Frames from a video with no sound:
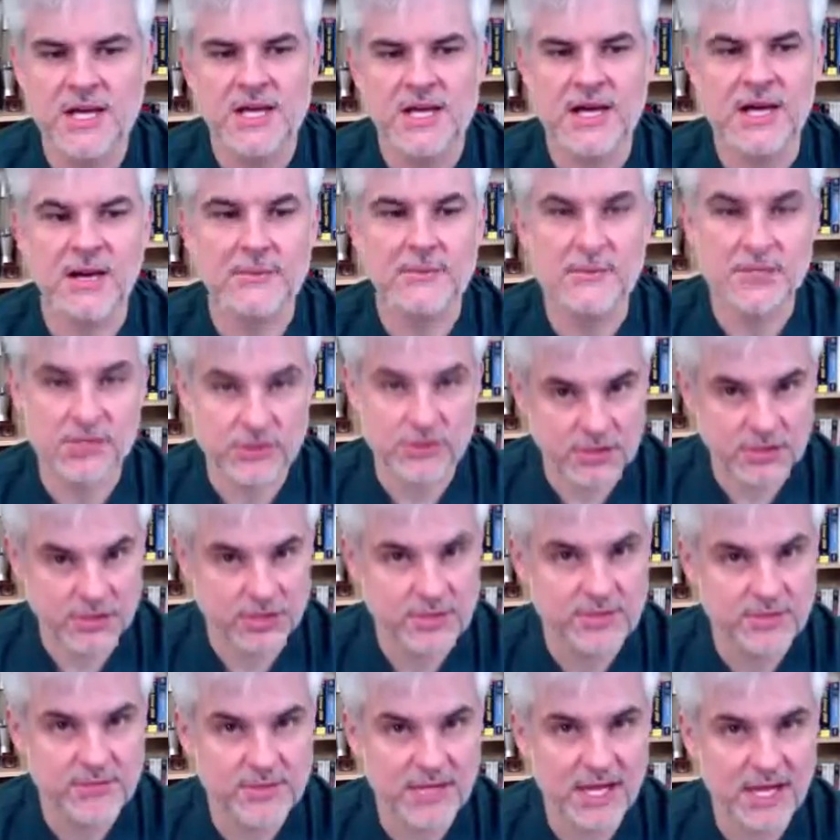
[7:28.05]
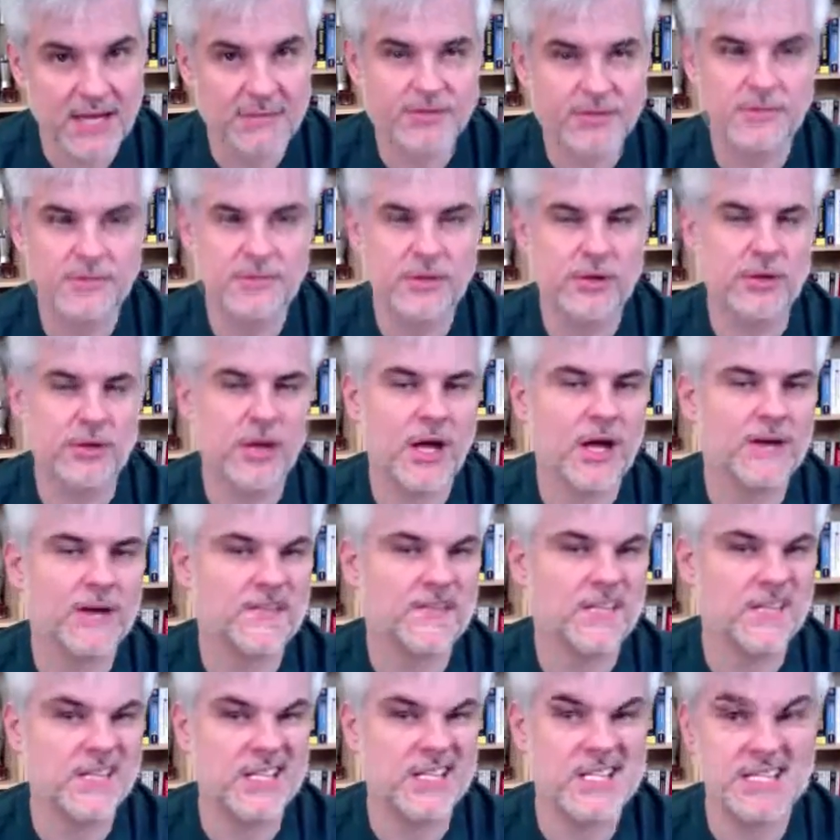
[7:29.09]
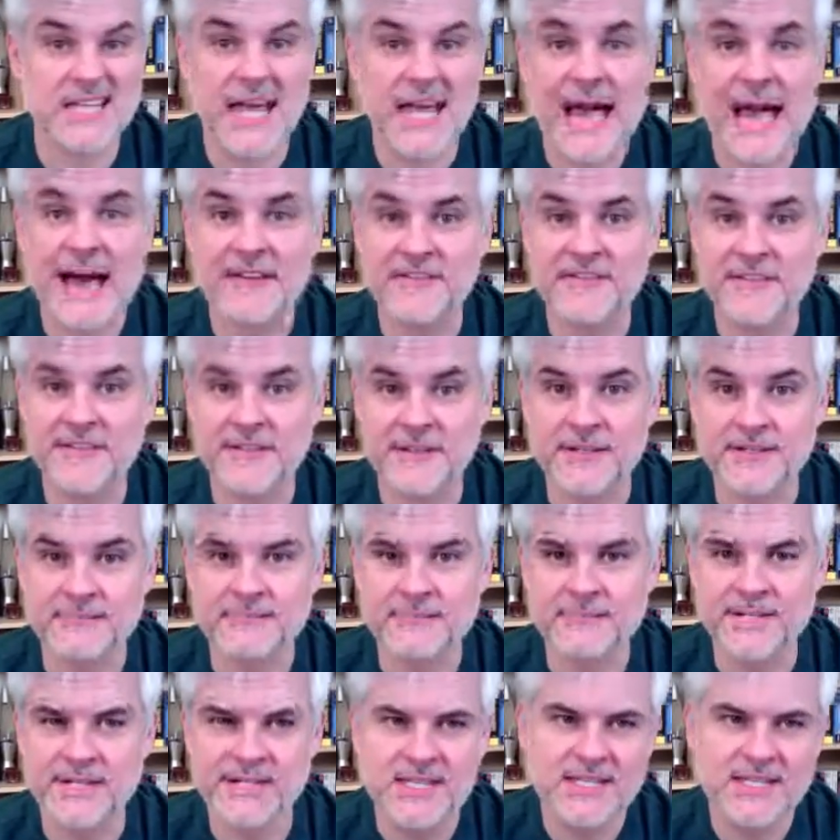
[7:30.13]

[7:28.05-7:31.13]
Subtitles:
but you should be able to pull off at least half of them.